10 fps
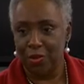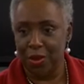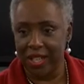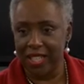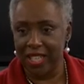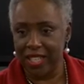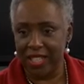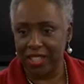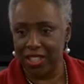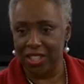What
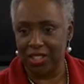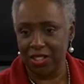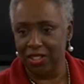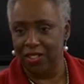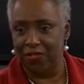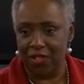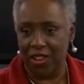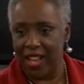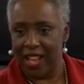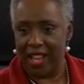is it good
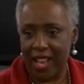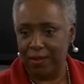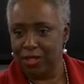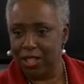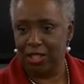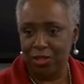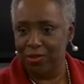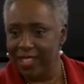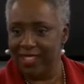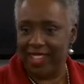for?
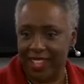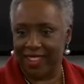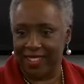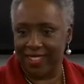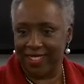Absolutely nothing.